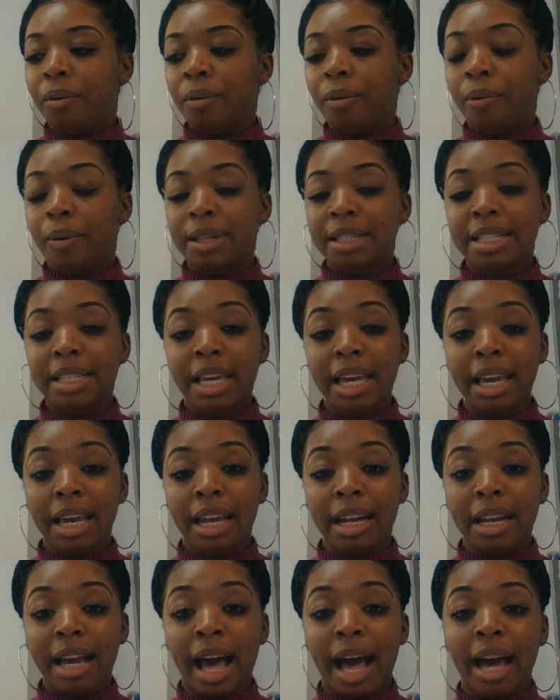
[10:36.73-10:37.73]
Once
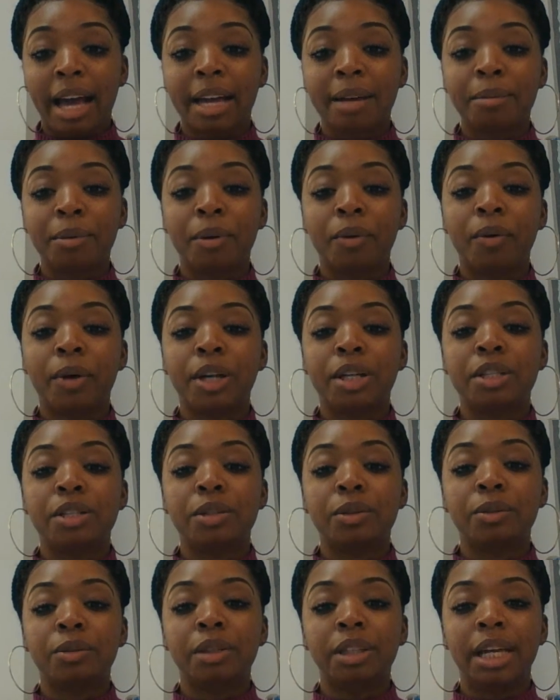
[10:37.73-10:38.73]
again, I am going
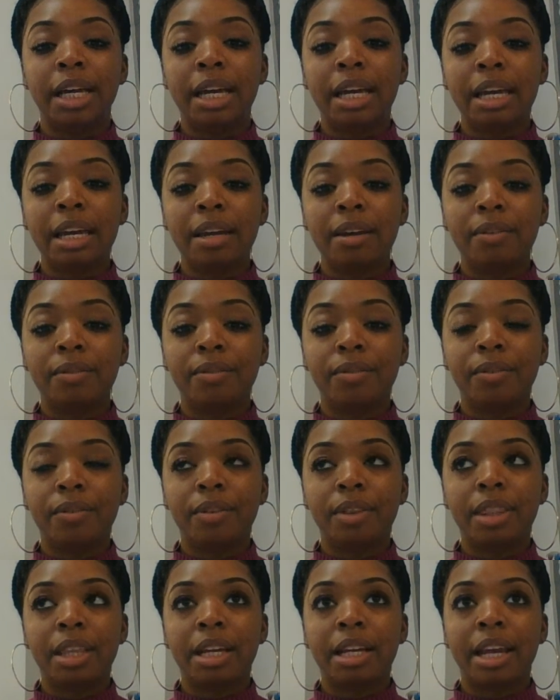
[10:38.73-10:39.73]
to leave
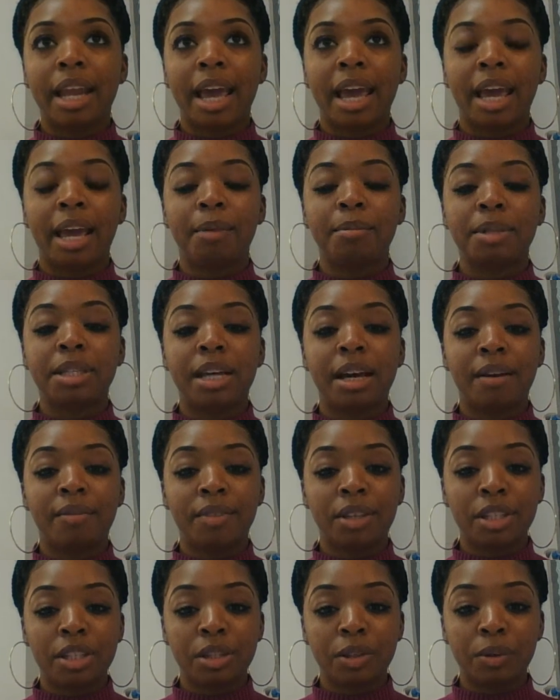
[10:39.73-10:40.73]
the names of
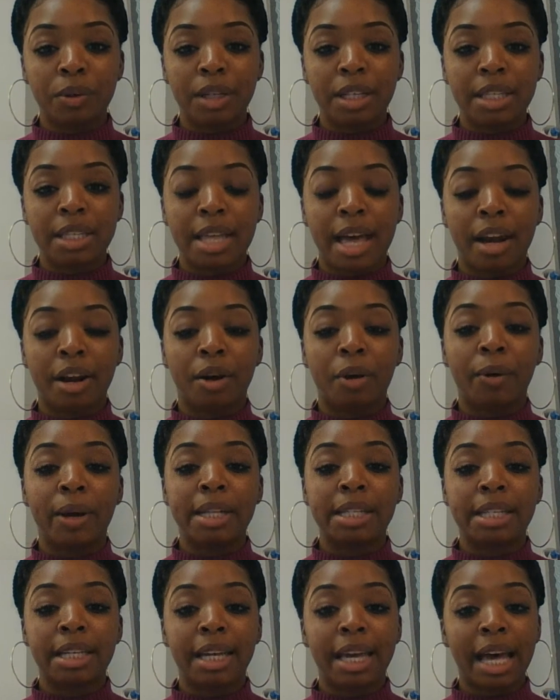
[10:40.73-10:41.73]
the students that are going
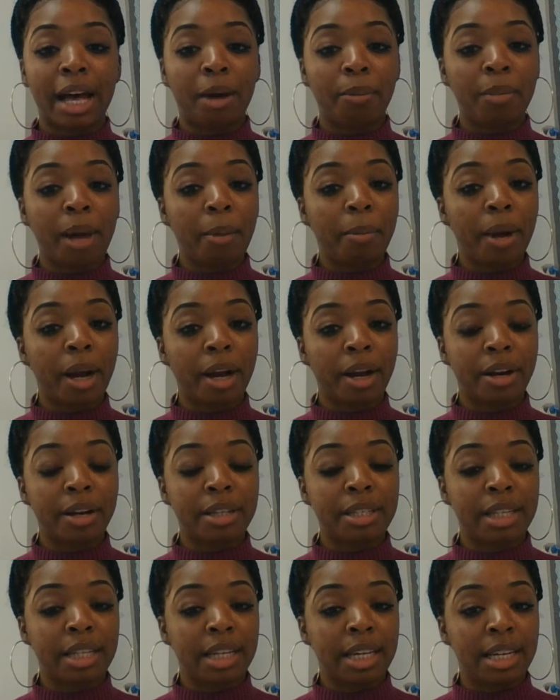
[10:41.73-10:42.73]
to count my
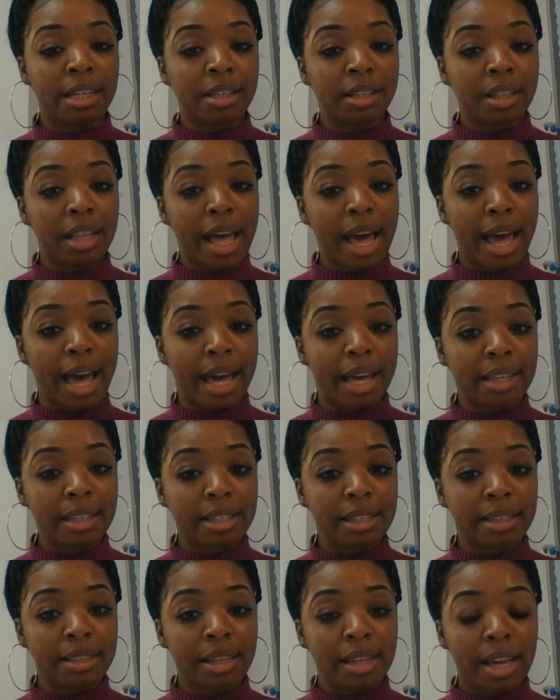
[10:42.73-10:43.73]
markers in each
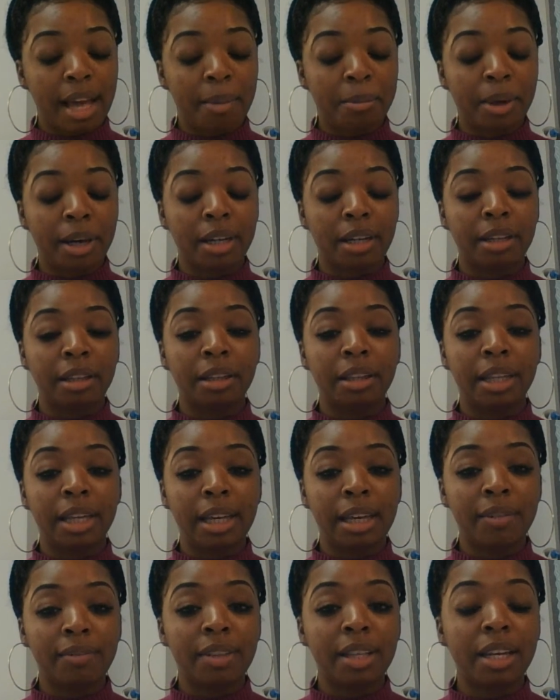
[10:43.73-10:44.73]
class. I'm going to
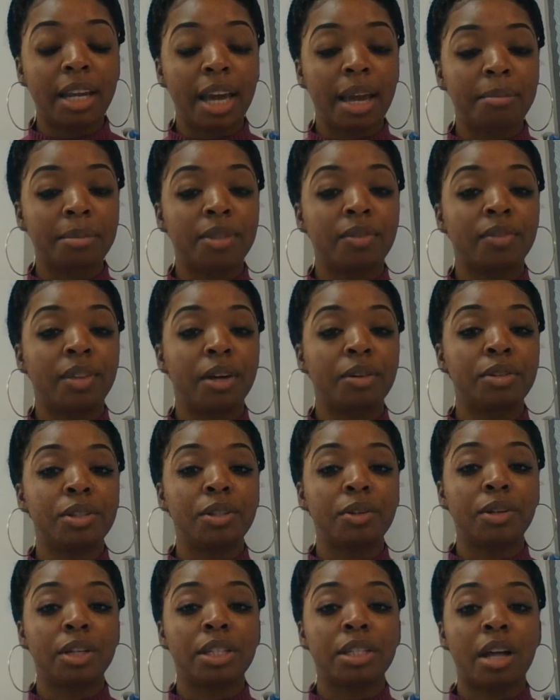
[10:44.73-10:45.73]
leave the names of those
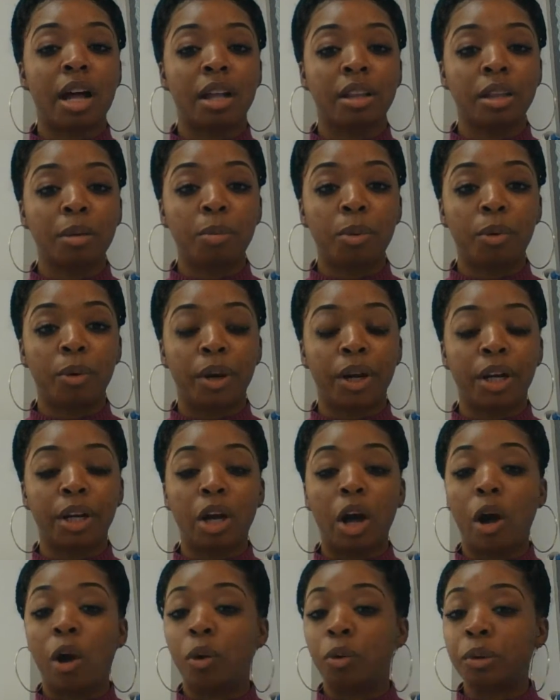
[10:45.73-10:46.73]
students on the board.
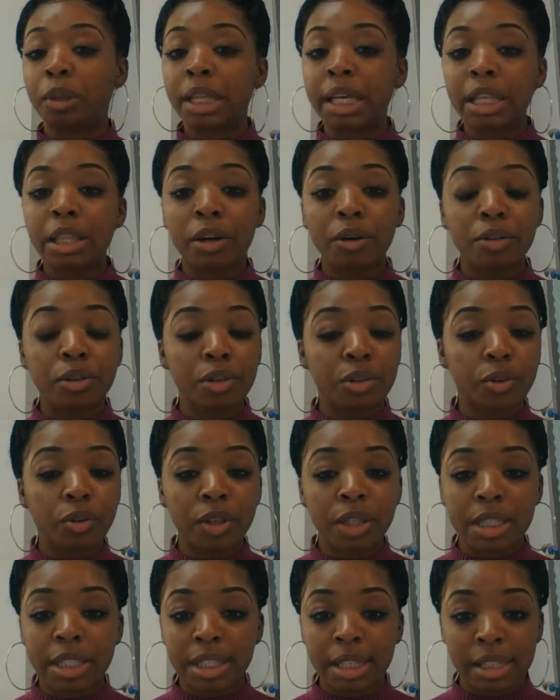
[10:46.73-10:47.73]
Only those
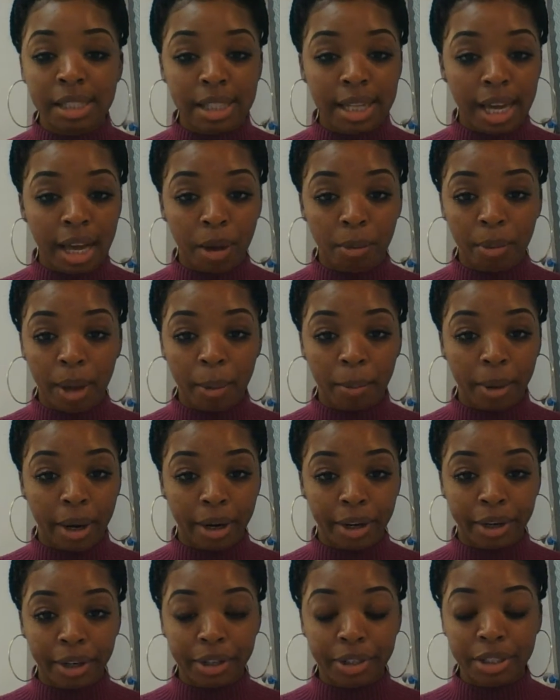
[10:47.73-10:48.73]
students need to count my
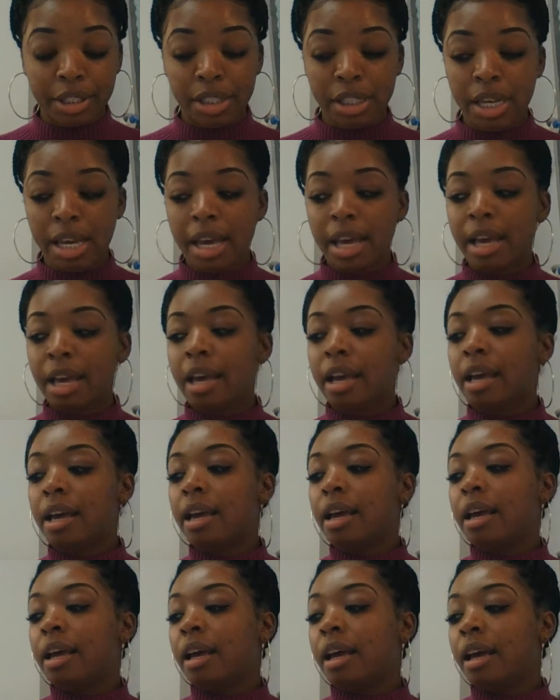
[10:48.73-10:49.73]
markers.
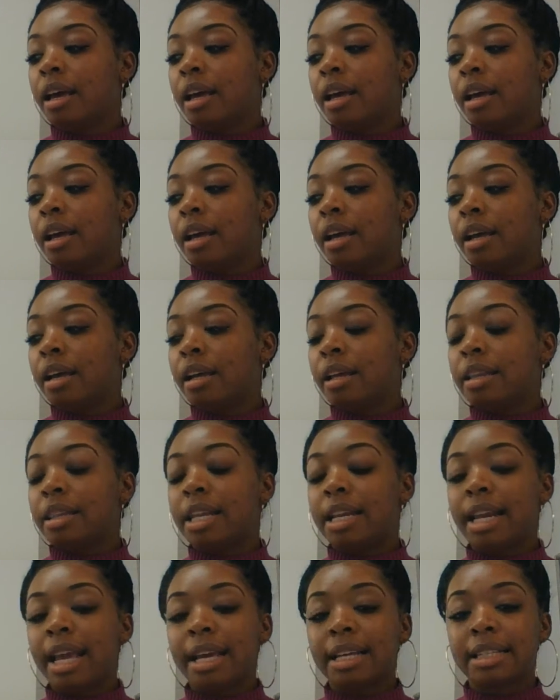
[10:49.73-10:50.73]

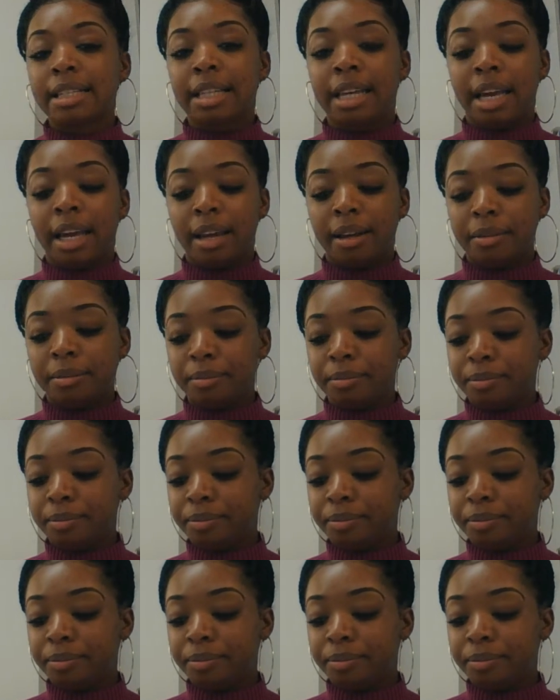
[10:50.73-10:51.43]
The next thing,